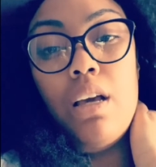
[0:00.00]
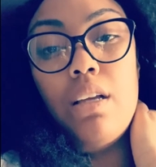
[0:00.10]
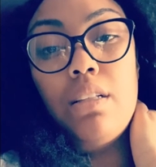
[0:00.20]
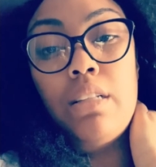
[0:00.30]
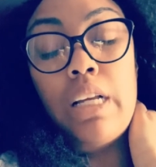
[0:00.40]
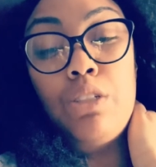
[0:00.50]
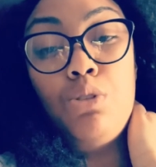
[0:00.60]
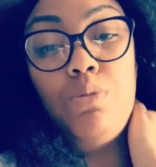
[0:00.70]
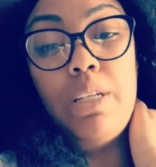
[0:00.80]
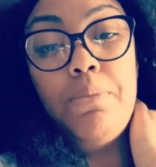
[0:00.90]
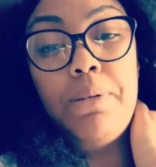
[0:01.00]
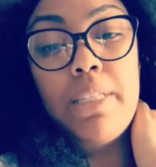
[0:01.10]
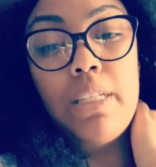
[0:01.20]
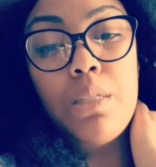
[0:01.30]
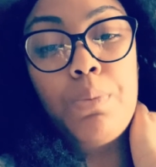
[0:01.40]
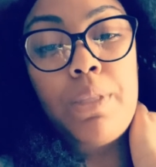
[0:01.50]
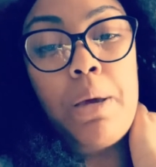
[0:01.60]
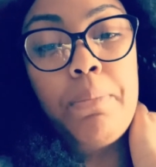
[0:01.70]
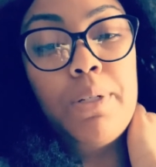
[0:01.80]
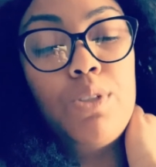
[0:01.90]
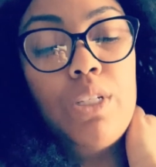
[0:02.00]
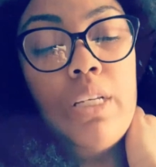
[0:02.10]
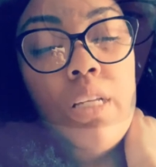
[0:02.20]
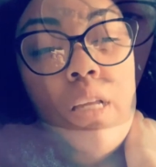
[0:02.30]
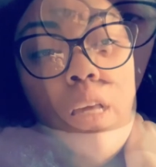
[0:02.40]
that you did business with that merchant.